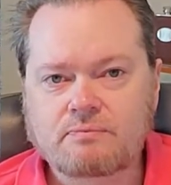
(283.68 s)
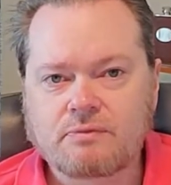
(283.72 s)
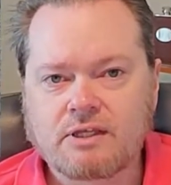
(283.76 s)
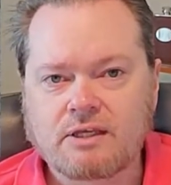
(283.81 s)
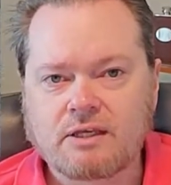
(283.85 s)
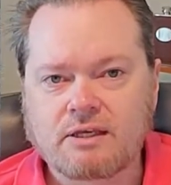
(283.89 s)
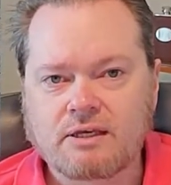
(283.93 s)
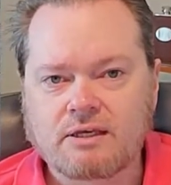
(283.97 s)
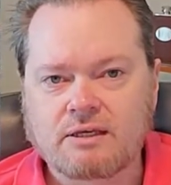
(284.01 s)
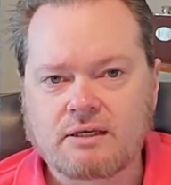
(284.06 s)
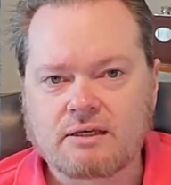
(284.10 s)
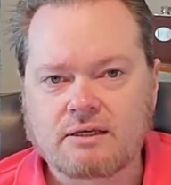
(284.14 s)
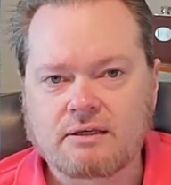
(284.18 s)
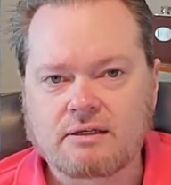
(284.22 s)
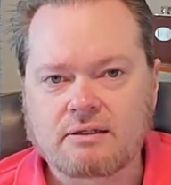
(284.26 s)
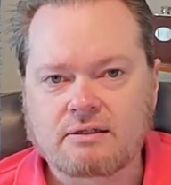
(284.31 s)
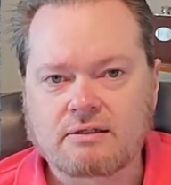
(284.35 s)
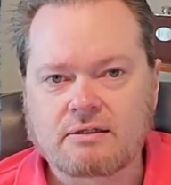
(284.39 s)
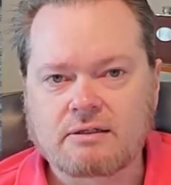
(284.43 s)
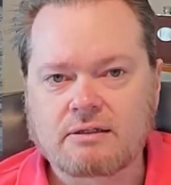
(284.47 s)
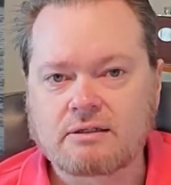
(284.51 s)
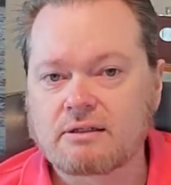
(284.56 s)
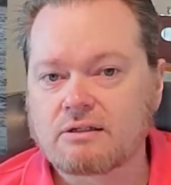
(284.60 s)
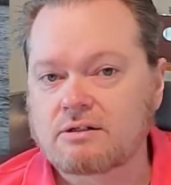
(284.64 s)
And
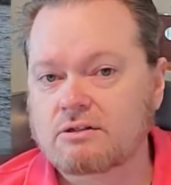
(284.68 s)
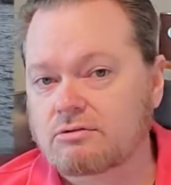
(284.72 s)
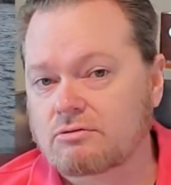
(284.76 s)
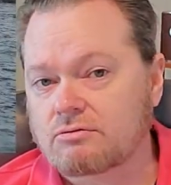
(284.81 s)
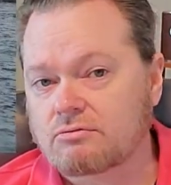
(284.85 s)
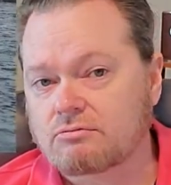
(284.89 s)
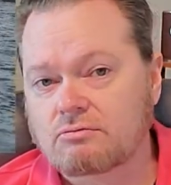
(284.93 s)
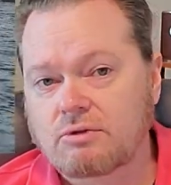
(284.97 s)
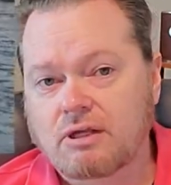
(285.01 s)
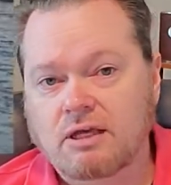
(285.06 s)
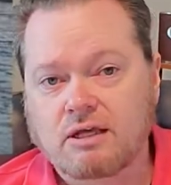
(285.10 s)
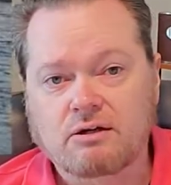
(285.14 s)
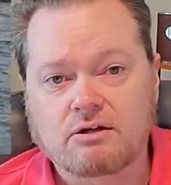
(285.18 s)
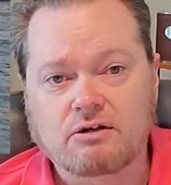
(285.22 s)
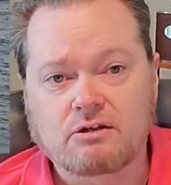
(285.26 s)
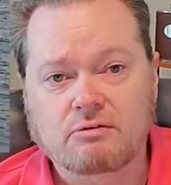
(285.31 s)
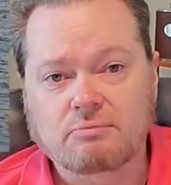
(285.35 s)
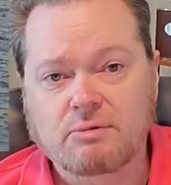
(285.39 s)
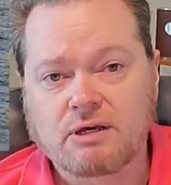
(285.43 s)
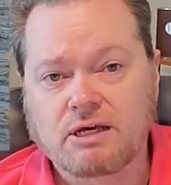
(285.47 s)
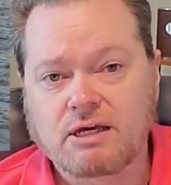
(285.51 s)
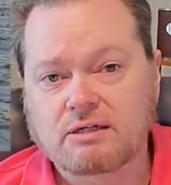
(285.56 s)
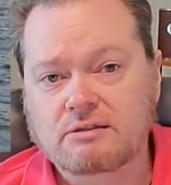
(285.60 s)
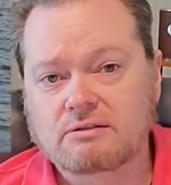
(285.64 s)
then you head on
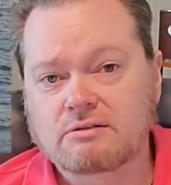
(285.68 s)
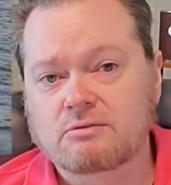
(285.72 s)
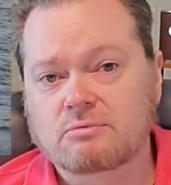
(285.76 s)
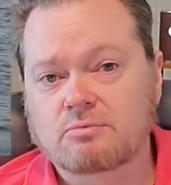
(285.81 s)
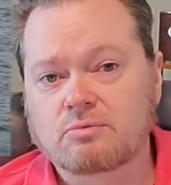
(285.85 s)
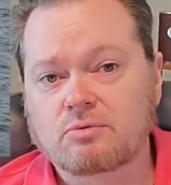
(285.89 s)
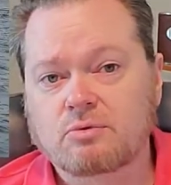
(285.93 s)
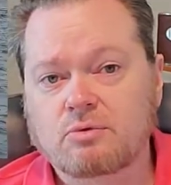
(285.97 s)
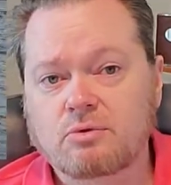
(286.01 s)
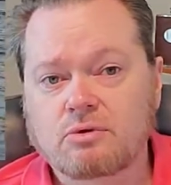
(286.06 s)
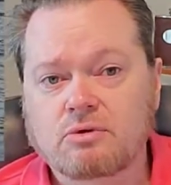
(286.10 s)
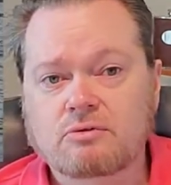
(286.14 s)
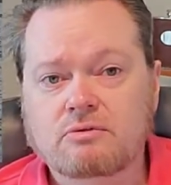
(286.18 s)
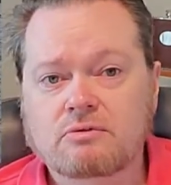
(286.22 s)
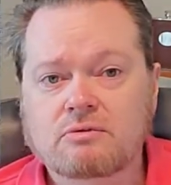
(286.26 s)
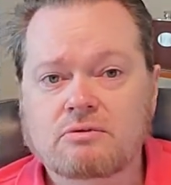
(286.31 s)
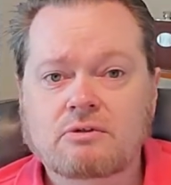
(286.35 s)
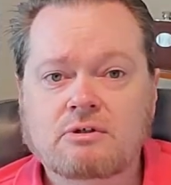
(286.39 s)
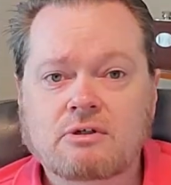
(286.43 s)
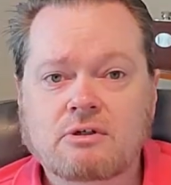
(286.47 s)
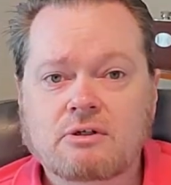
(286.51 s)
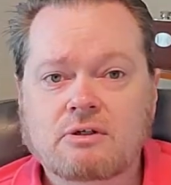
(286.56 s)
back to the port,